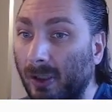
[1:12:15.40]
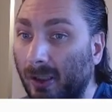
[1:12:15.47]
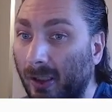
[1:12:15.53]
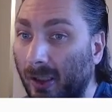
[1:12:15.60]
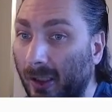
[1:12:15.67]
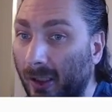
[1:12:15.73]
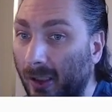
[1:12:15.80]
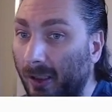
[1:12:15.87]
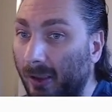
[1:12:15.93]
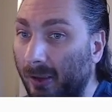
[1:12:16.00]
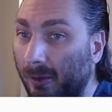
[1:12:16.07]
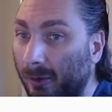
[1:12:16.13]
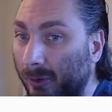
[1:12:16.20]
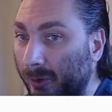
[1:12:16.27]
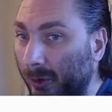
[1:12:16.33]

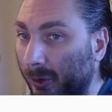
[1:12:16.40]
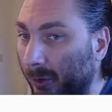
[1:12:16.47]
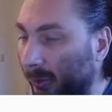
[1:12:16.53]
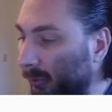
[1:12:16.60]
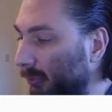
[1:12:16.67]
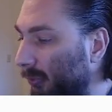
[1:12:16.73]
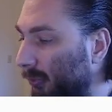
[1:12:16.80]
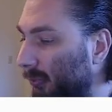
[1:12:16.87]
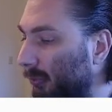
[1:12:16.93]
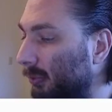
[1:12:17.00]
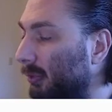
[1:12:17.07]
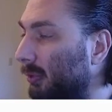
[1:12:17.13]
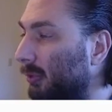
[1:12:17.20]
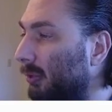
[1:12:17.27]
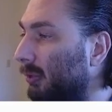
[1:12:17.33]
And so
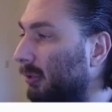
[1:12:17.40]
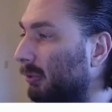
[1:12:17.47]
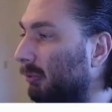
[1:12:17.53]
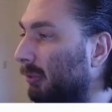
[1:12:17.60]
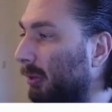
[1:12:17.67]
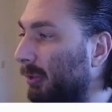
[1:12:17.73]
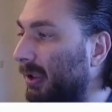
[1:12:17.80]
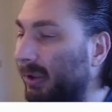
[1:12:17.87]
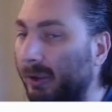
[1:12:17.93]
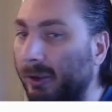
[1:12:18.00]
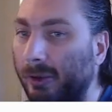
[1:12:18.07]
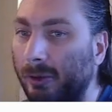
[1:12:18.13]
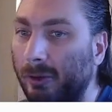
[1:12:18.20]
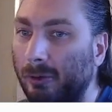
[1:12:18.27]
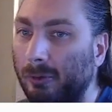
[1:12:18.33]
what we need to
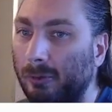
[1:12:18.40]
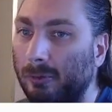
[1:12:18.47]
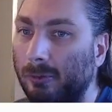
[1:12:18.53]
do